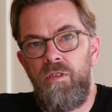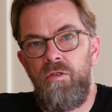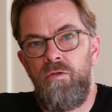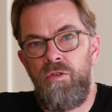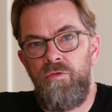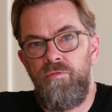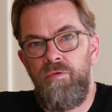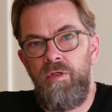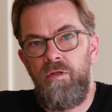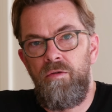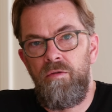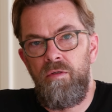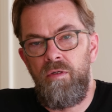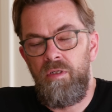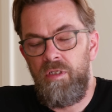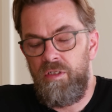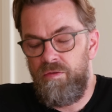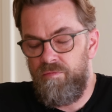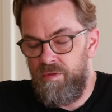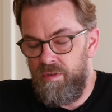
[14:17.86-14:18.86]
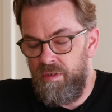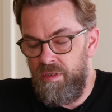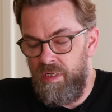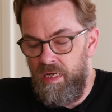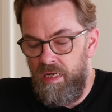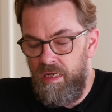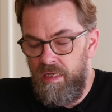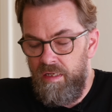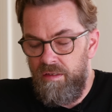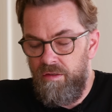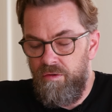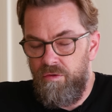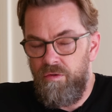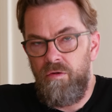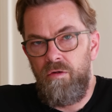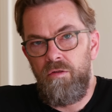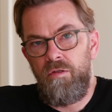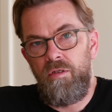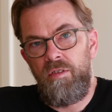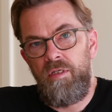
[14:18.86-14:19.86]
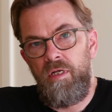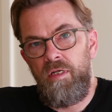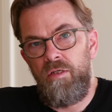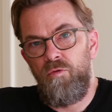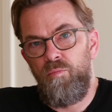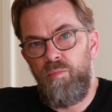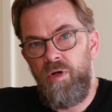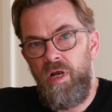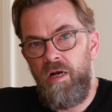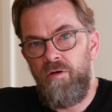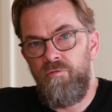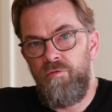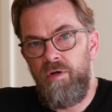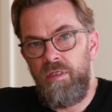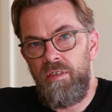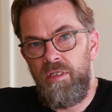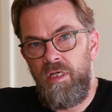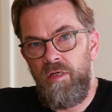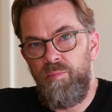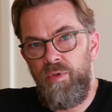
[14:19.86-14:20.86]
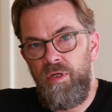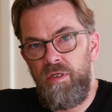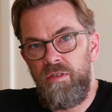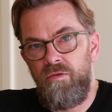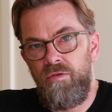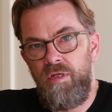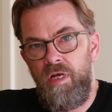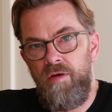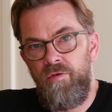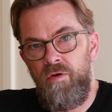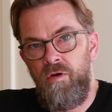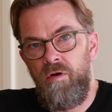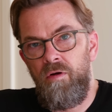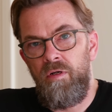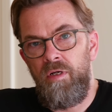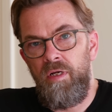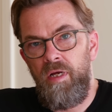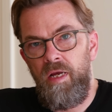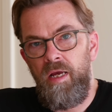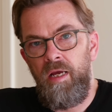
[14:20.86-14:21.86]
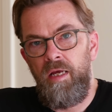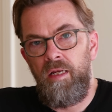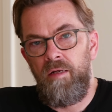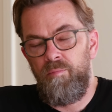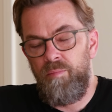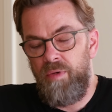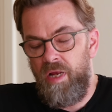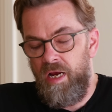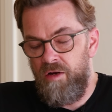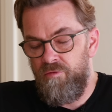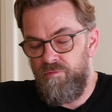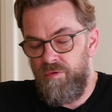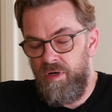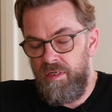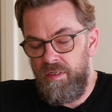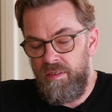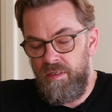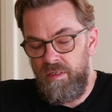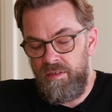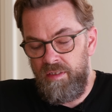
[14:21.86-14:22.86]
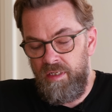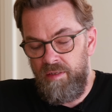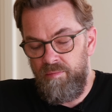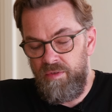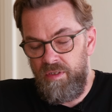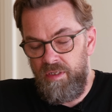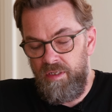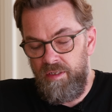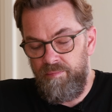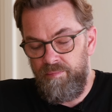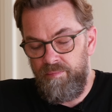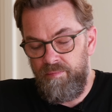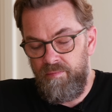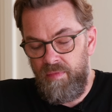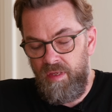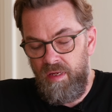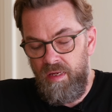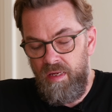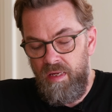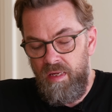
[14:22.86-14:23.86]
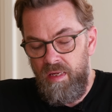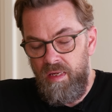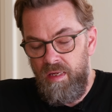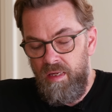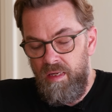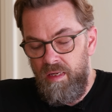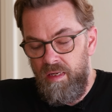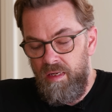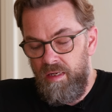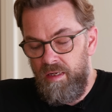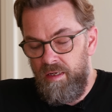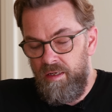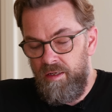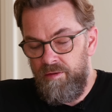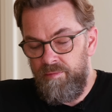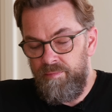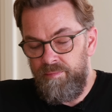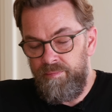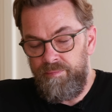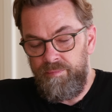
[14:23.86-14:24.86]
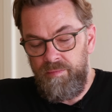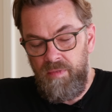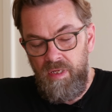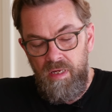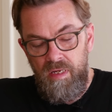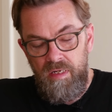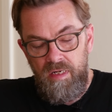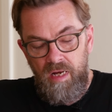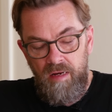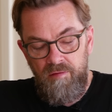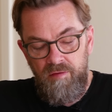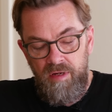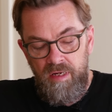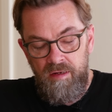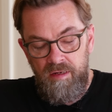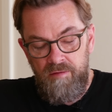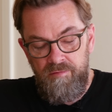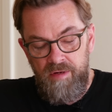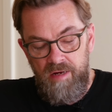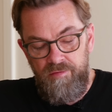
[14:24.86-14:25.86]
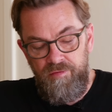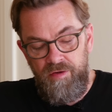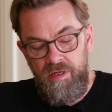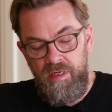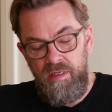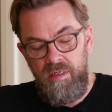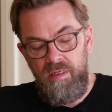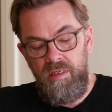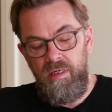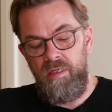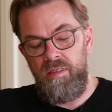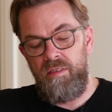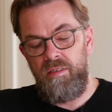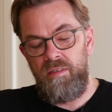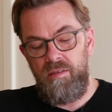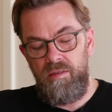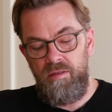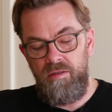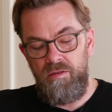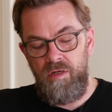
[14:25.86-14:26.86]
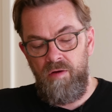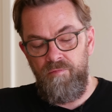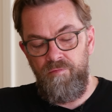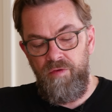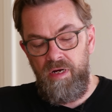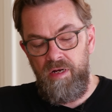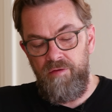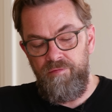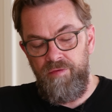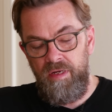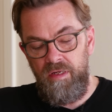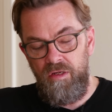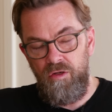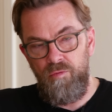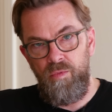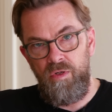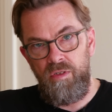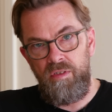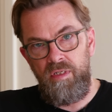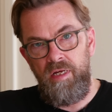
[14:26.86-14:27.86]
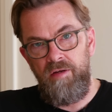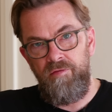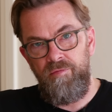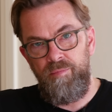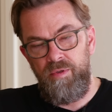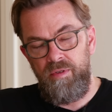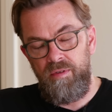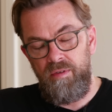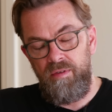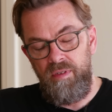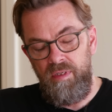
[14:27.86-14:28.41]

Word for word: is, looks really good on this one. You could also set it to black and white JPEG, so you have color and black and white at the same time. Um, the EVF here is something I think you must have, but